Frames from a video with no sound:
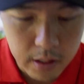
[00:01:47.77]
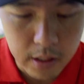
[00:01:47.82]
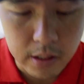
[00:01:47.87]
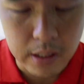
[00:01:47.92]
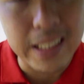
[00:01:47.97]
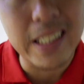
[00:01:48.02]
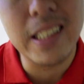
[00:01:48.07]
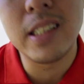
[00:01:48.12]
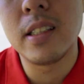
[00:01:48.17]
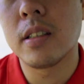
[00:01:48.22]
is
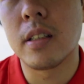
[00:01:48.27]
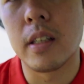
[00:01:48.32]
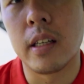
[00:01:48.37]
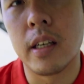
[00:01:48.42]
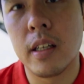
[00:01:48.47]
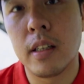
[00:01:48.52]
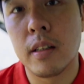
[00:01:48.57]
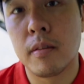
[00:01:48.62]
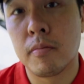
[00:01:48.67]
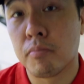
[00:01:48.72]
easier to
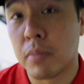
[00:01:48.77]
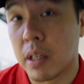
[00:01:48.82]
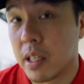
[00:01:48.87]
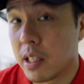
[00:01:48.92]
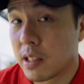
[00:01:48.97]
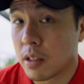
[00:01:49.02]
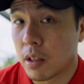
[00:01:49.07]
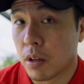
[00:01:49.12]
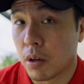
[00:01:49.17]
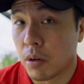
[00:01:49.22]
hit, but
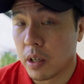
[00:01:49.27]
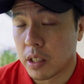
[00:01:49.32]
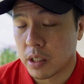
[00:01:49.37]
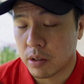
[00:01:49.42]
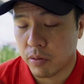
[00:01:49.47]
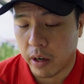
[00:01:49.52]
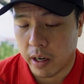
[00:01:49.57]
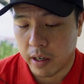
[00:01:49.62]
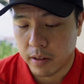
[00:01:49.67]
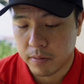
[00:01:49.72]
doesn't go as
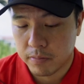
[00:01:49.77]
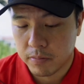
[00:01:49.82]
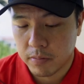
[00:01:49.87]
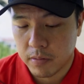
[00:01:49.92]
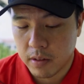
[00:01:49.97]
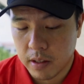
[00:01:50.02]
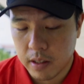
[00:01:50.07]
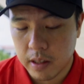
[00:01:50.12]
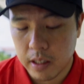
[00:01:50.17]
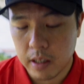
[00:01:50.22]
far.
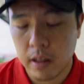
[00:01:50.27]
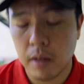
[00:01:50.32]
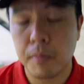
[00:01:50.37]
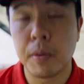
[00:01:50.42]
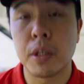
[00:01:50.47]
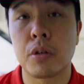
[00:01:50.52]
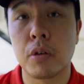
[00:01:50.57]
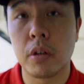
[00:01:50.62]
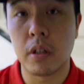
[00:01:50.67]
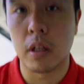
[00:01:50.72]
Now let me show you